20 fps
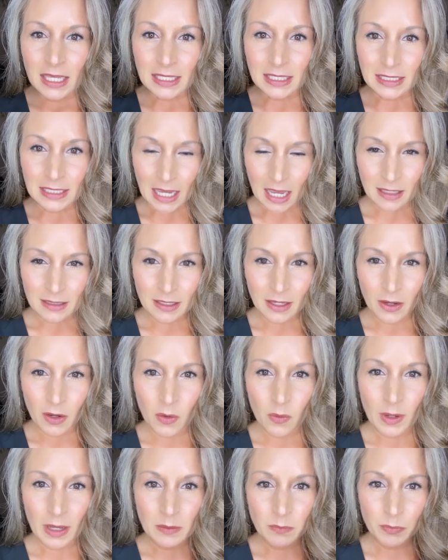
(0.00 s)

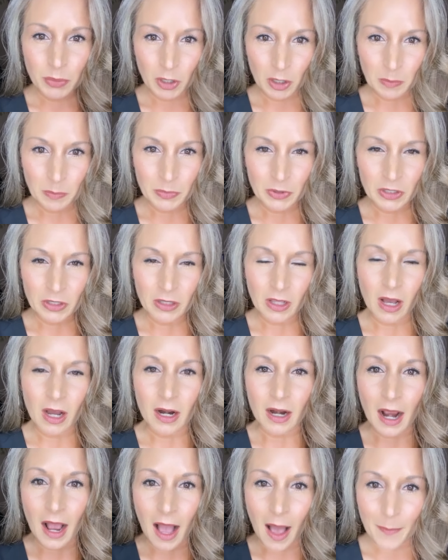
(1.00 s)
Yellow and purple
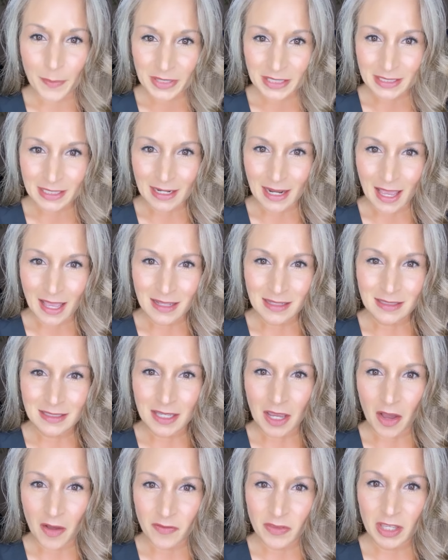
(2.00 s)
are opposite
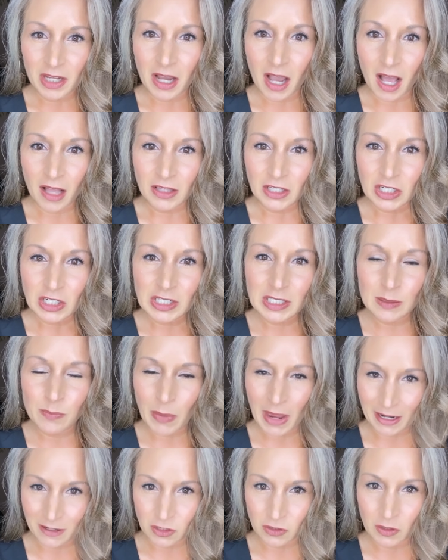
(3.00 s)
ends of the color
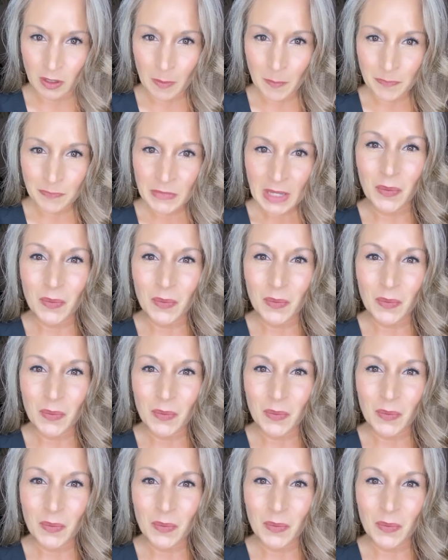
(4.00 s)
spectrum.